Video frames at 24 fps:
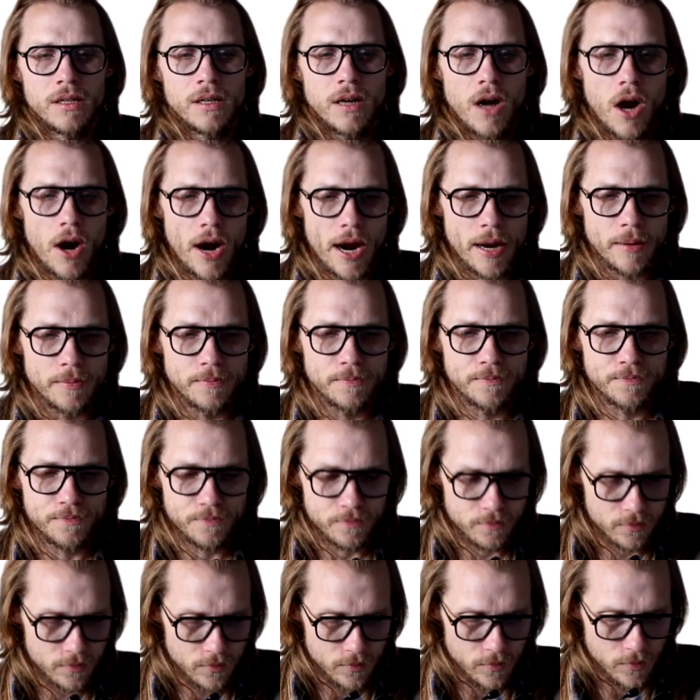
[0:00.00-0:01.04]
All right.
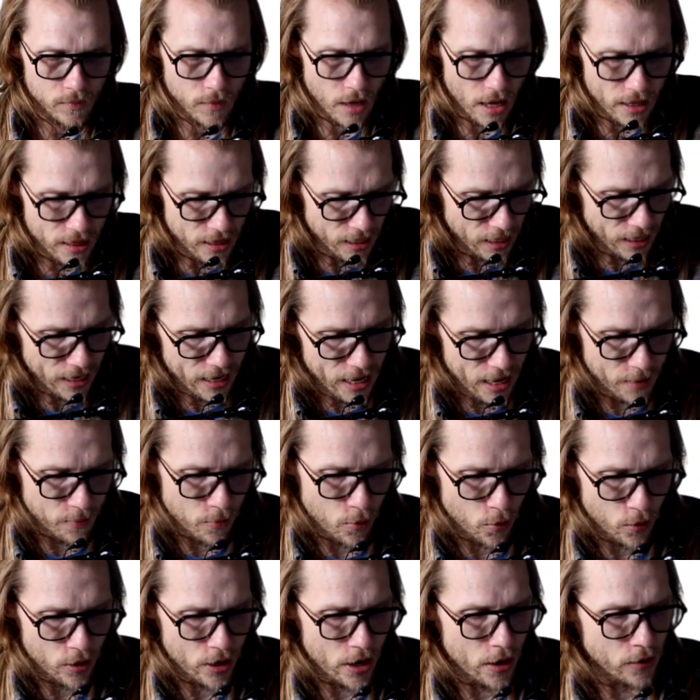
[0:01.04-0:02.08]
I think I had
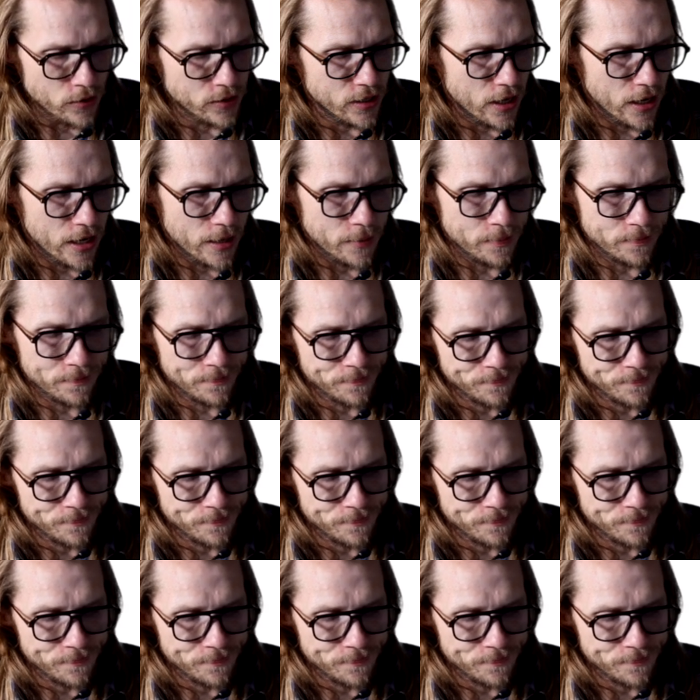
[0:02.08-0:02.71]
more notes on him.